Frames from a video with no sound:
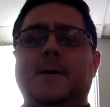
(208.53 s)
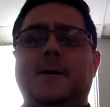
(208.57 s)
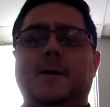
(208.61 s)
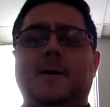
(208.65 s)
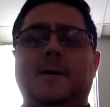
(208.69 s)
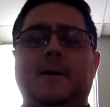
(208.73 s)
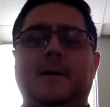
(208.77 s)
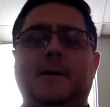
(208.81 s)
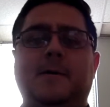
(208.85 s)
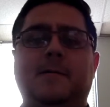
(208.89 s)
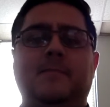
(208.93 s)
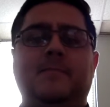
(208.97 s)

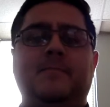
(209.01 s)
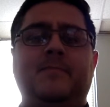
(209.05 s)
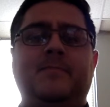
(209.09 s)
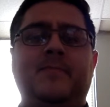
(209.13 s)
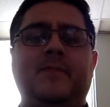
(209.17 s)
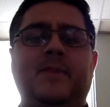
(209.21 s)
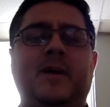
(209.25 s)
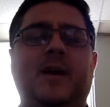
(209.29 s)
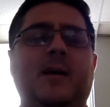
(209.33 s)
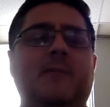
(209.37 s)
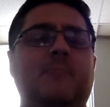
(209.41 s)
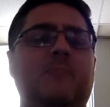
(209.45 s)

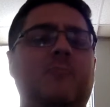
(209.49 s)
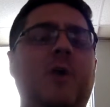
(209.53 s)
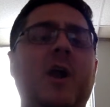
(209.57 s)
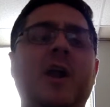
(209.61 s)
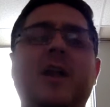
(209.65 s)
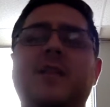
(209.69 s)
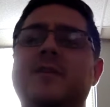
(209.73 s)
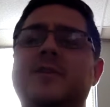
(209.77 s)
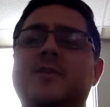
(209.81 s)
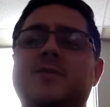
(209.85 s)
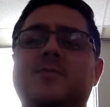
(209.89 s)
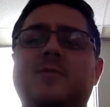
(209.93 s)
I'm
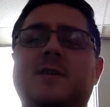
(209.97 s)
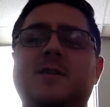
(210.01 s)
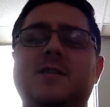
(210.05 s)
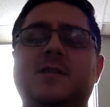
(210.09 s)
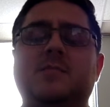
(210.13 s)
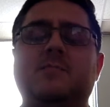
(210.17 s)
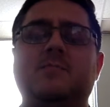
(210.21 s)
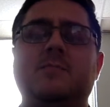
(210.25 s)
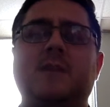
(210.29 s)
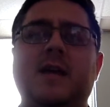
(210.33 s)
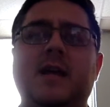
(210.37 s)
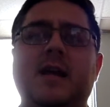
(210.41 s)
writing this
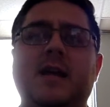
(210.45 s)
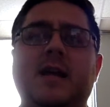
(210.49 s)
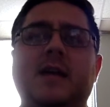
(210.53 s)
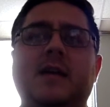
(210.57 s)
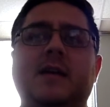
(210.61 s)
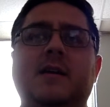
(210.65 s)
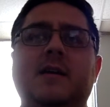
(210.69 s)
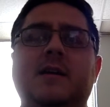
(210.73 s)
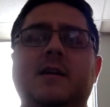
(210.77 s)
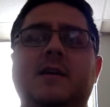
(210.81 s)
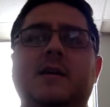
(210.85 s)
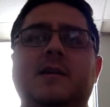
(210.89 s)

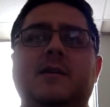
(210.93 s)
resume,